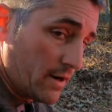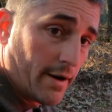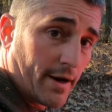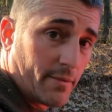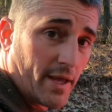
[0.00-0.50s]

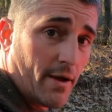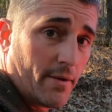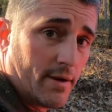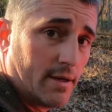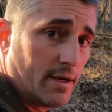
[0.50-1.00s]
All right, here we
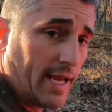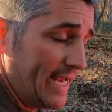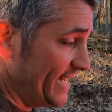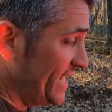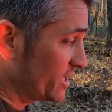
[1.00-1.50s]
go.
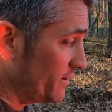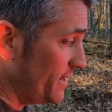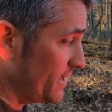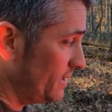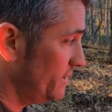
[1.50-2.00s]
Indian
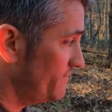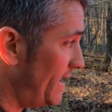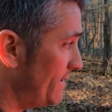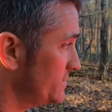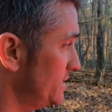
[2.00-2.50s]
Creek
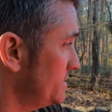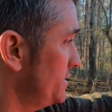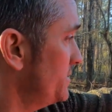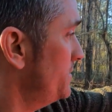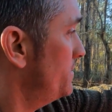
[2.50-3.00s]

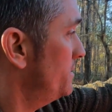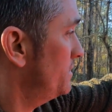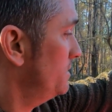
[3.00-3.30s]
562.